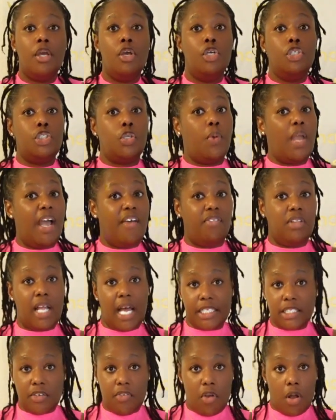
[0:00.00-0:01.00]
So we have
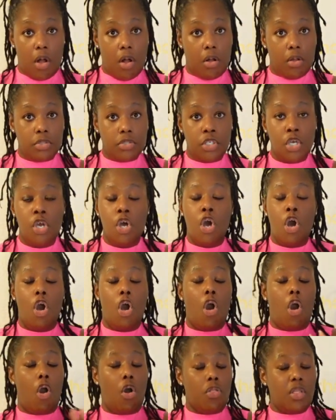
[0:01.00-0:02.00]
lots of hauls
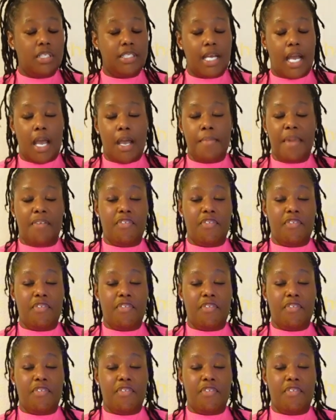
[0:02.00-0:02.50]
all the time.